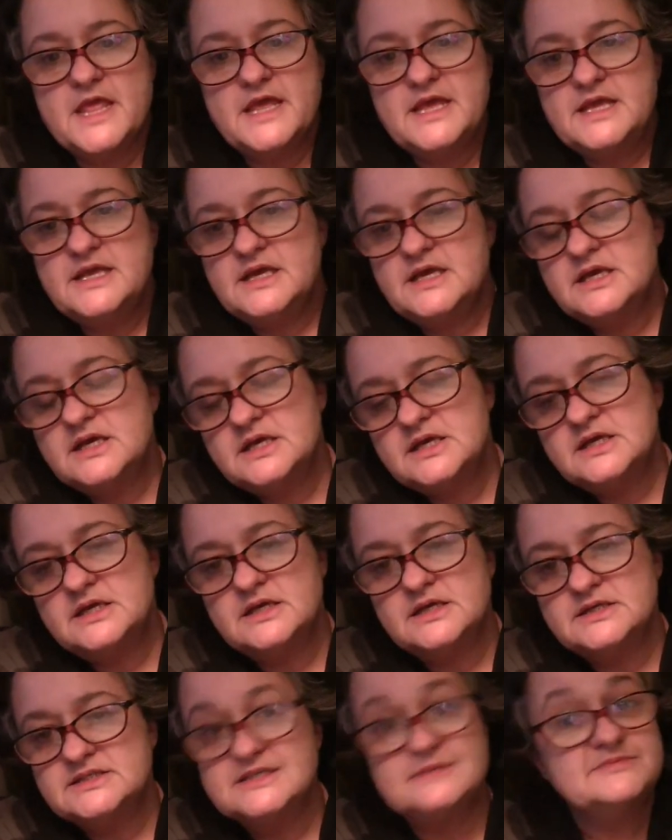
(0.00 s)
it, eh,
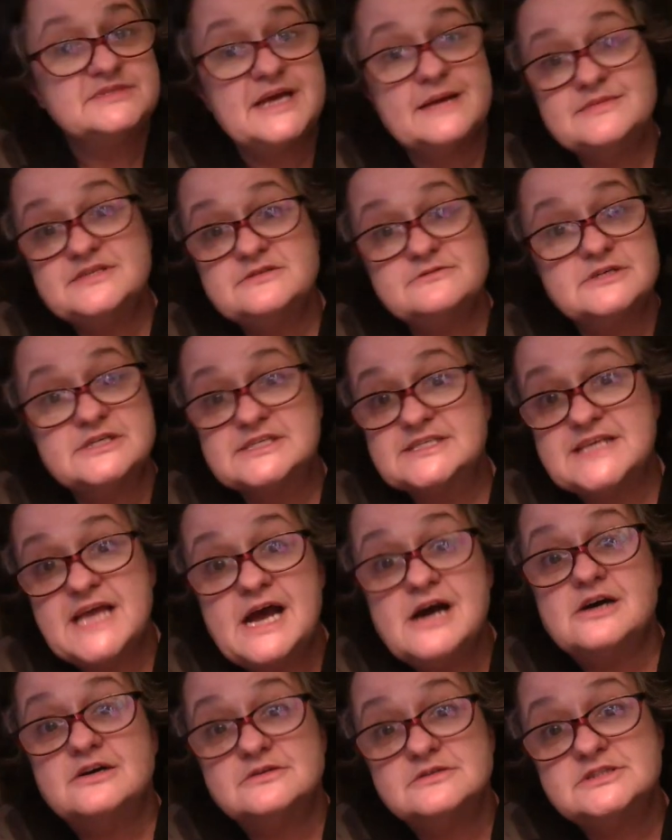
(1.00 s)
sometimes it works
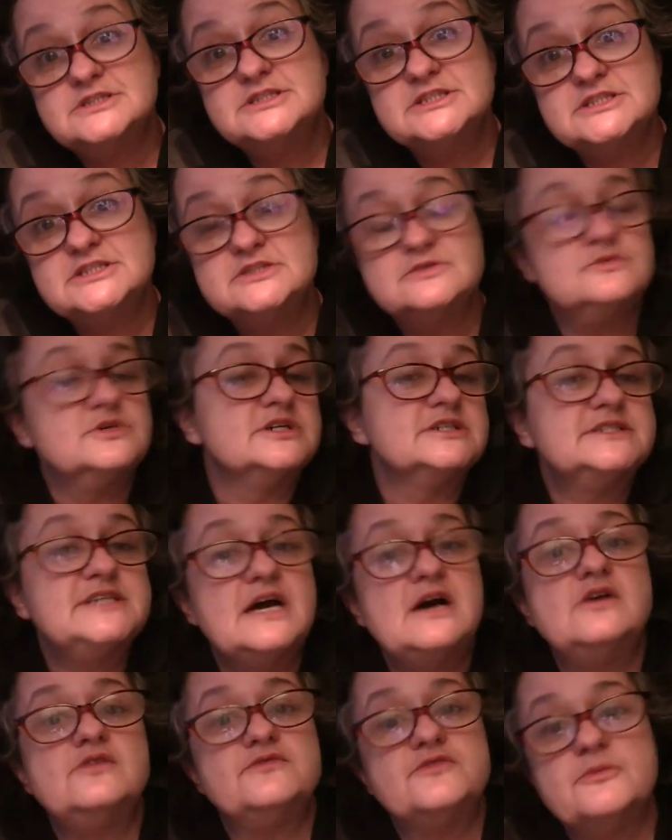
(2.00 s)
out. You know, it worked
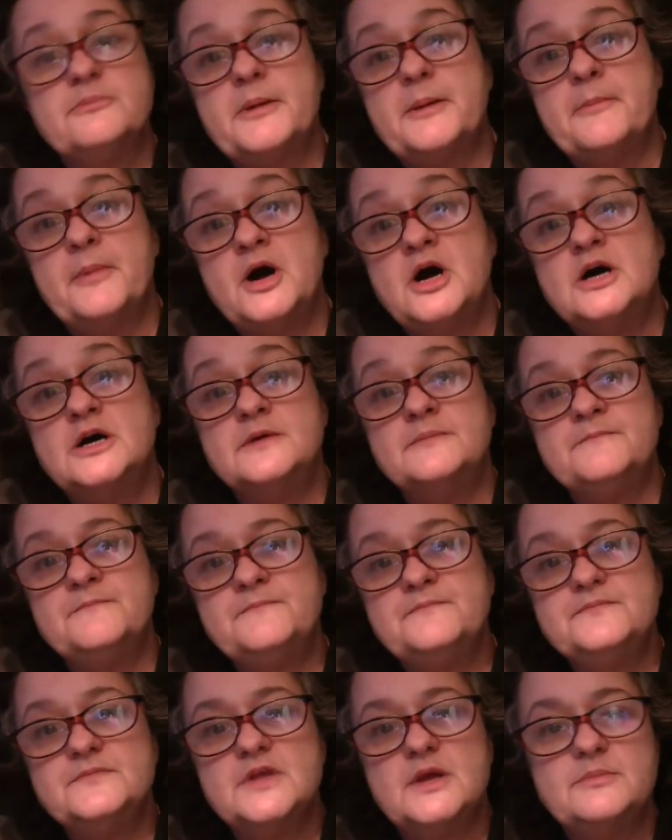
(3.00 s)
out for my mom.
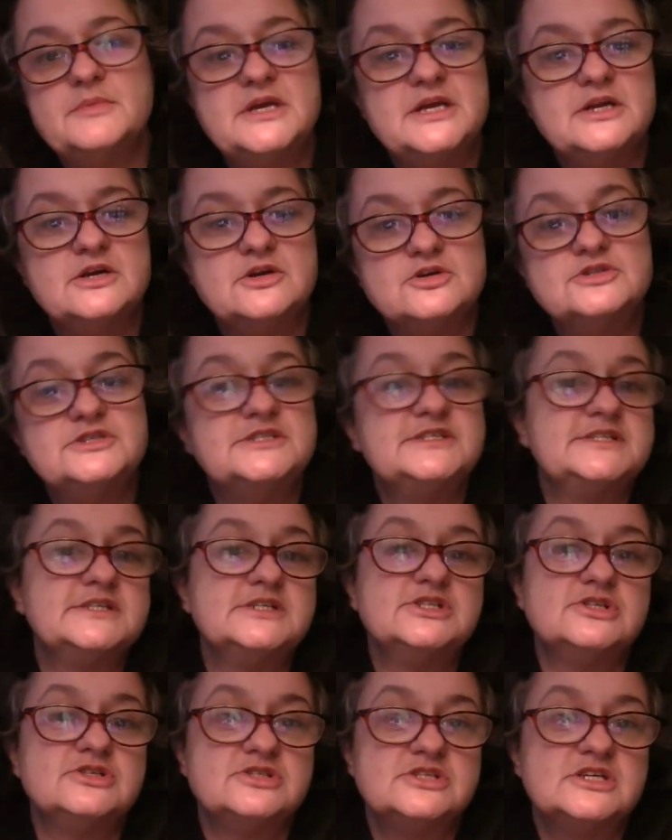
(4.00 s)
I mean, her
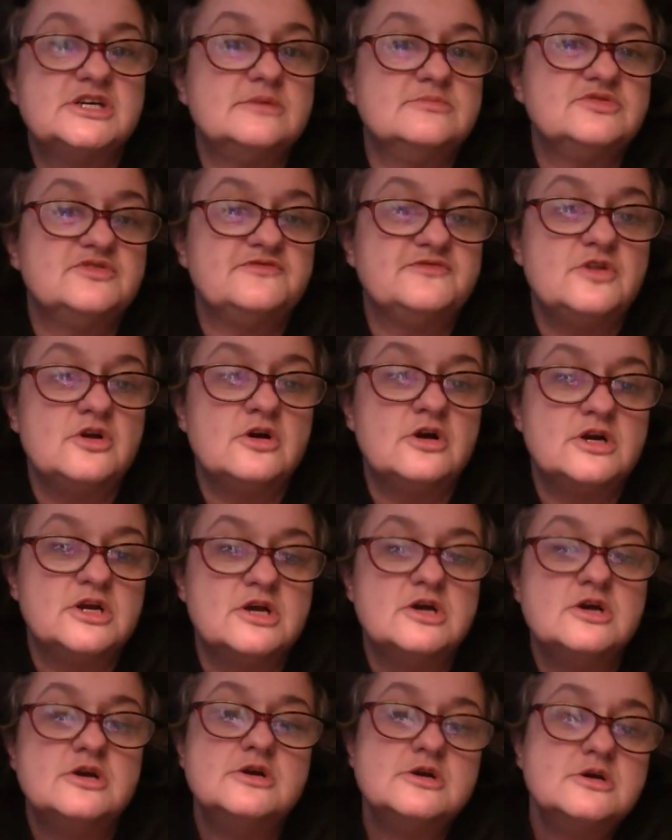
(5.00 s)
decision to come to
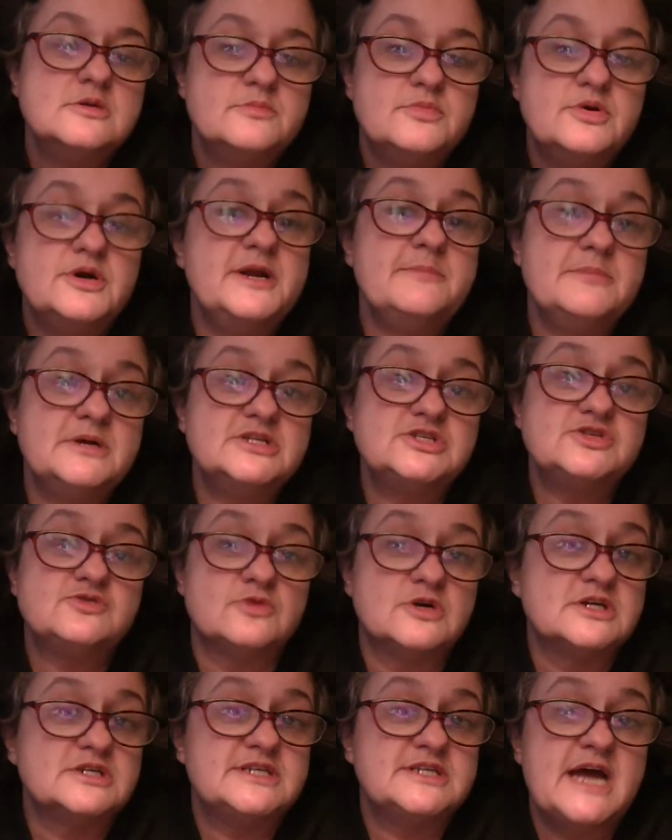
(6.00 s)
Florida pretty
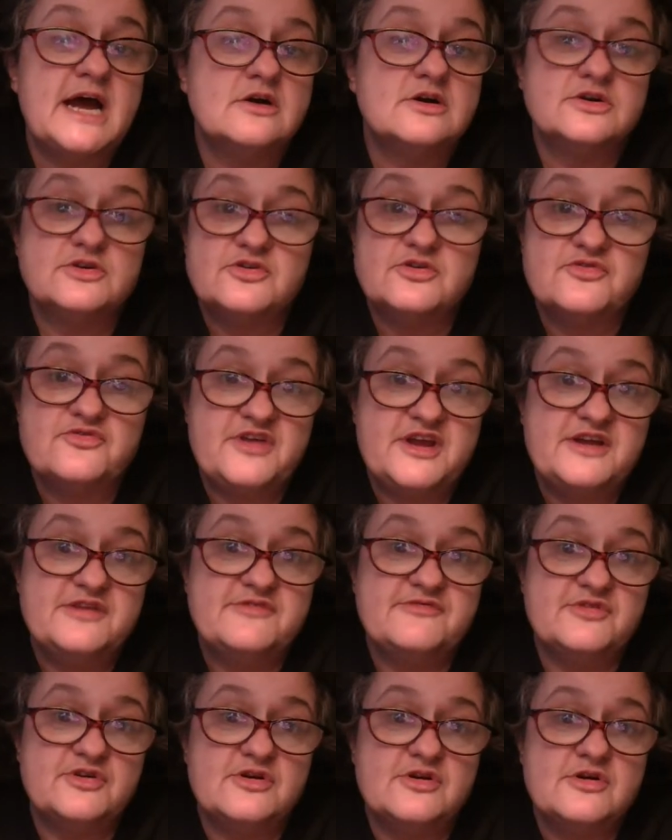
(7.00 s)
much worked out in her
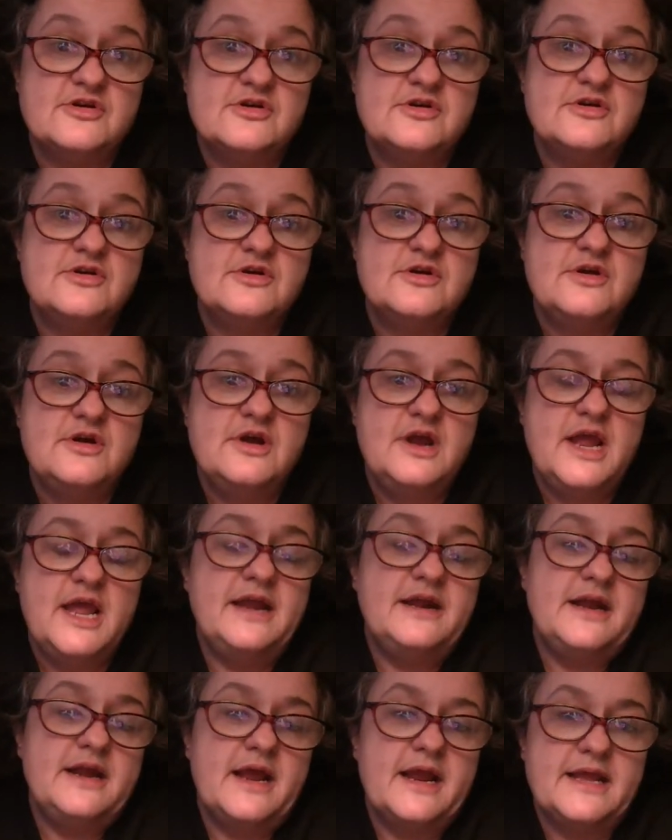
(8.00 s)
favor.
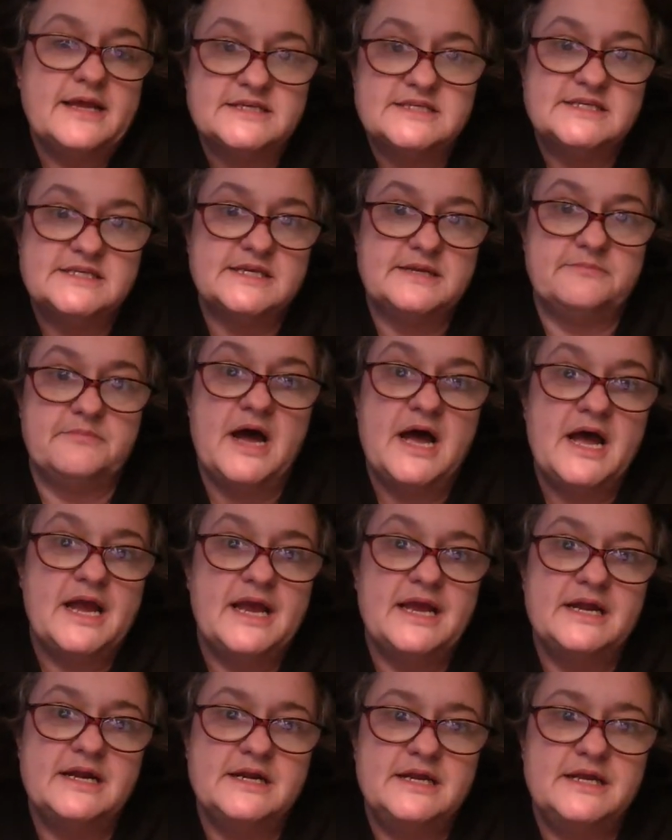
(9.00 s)
And I guess in
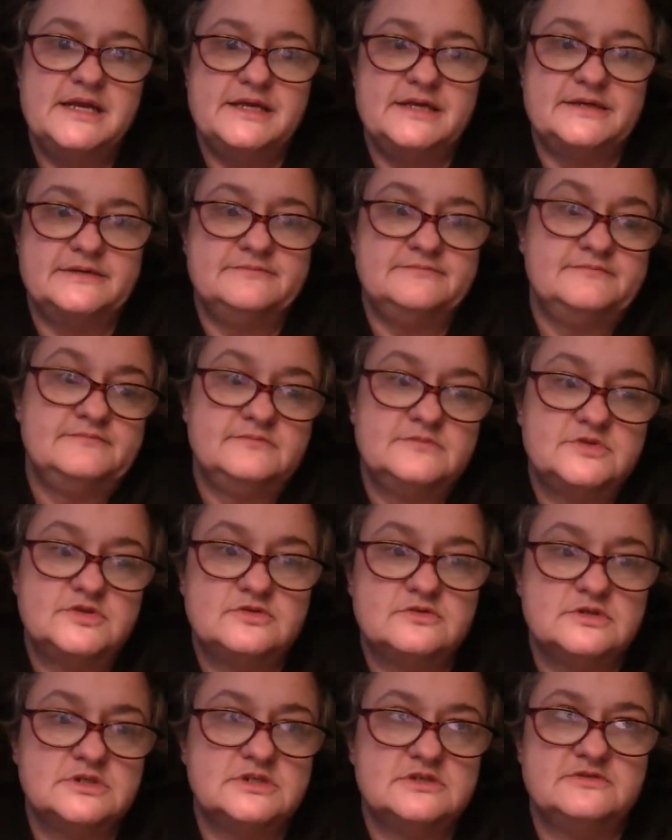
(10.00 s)
mine, in
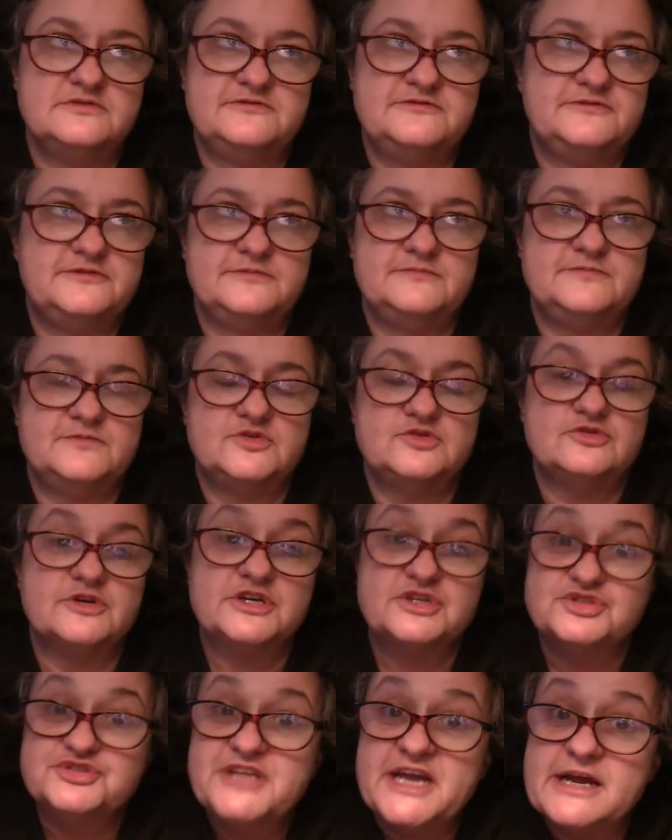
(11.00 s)
sort of
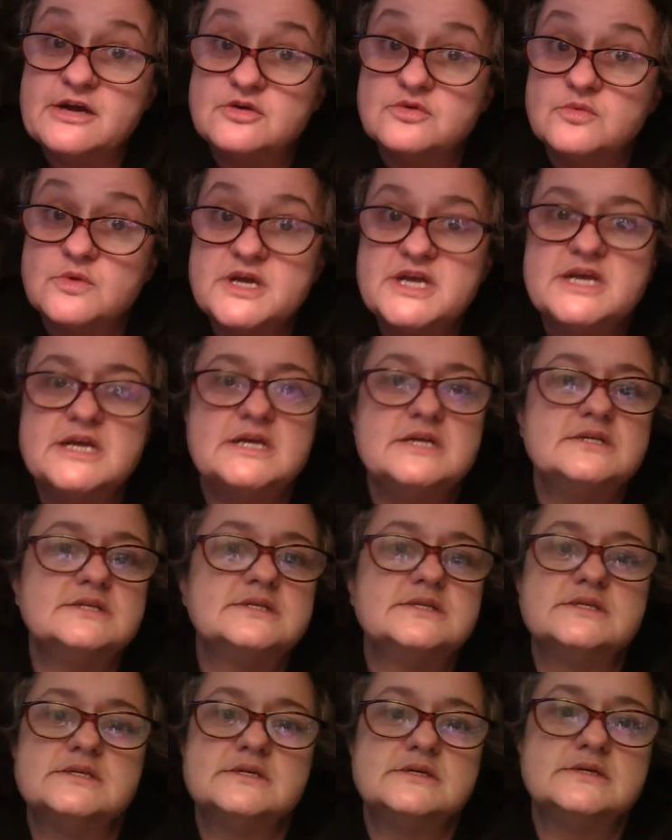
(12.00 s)
trickle down
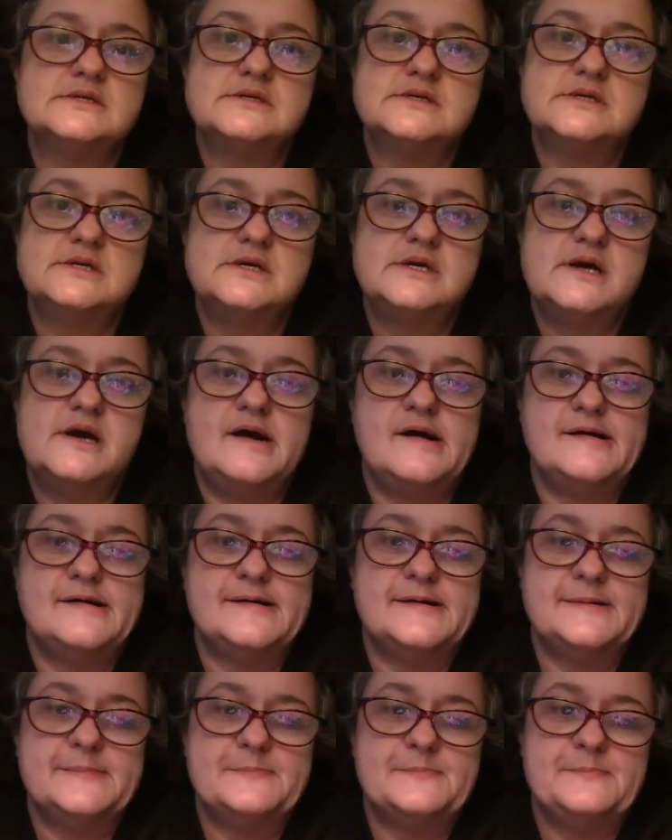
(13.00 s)
ways.
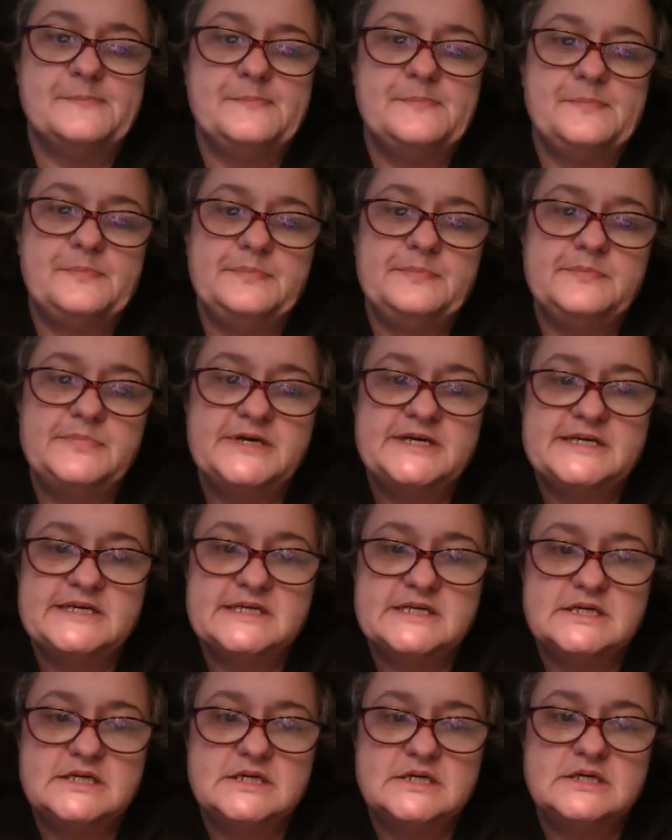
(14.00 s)
Um,
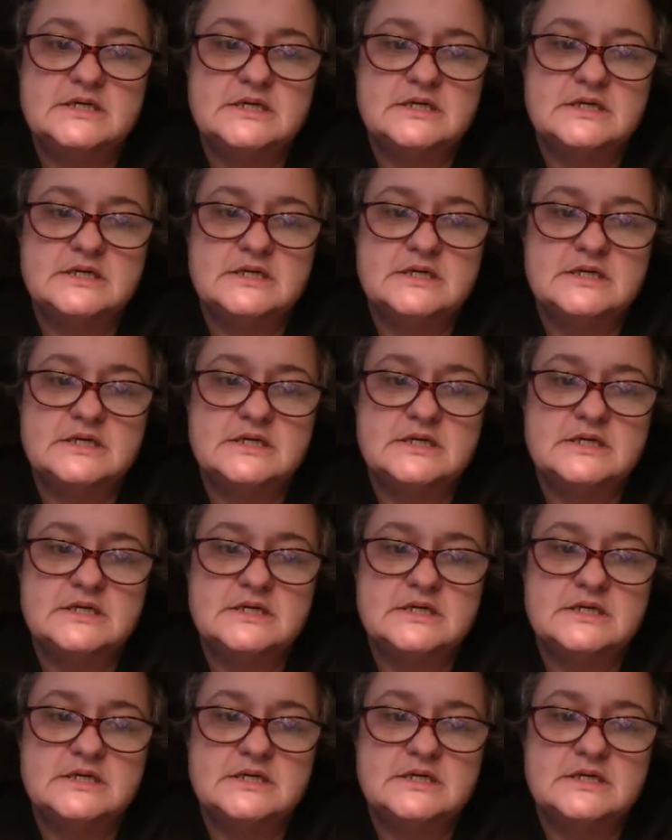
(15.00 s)
but